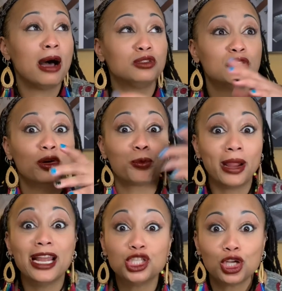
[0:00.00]
It's on a
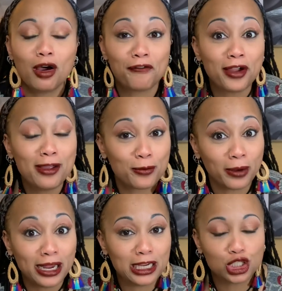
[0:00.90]
ranch, y'all. Freaking
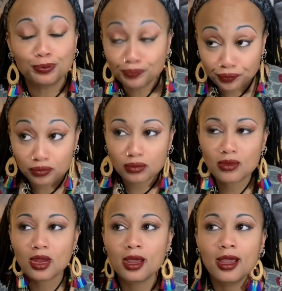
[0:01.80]
ranch.
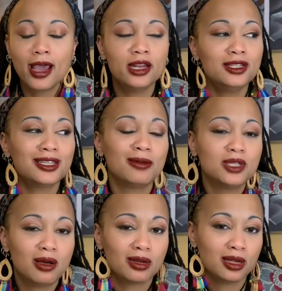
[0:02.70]
And they just kept
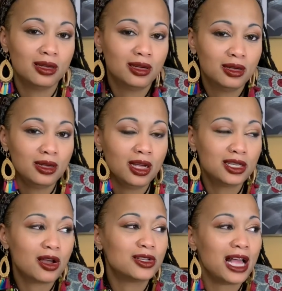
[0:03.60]
talking and
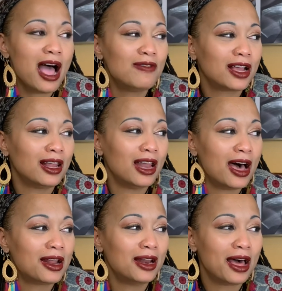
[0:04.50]
talks. I have like a lot
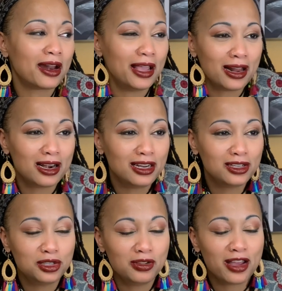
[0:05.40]
of editing to do.
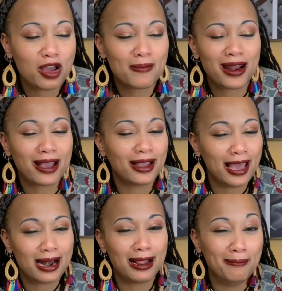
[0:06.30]
Y'all know I'm not like an
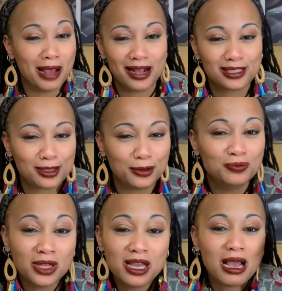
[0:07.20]
editing master.
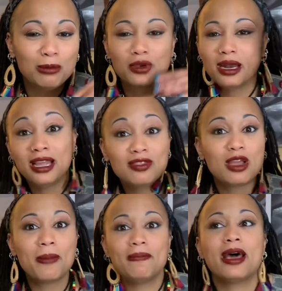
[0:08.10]
I'm trying to get there, but
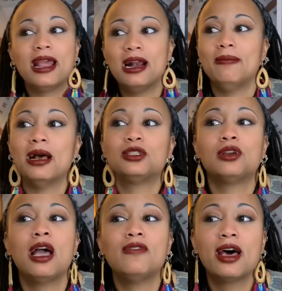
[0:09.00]
I'm not an editing master. I
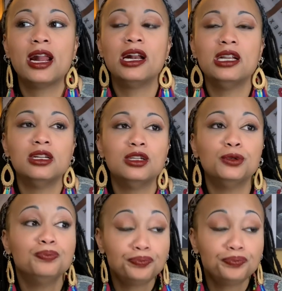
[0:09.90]
have a lot of editing to do.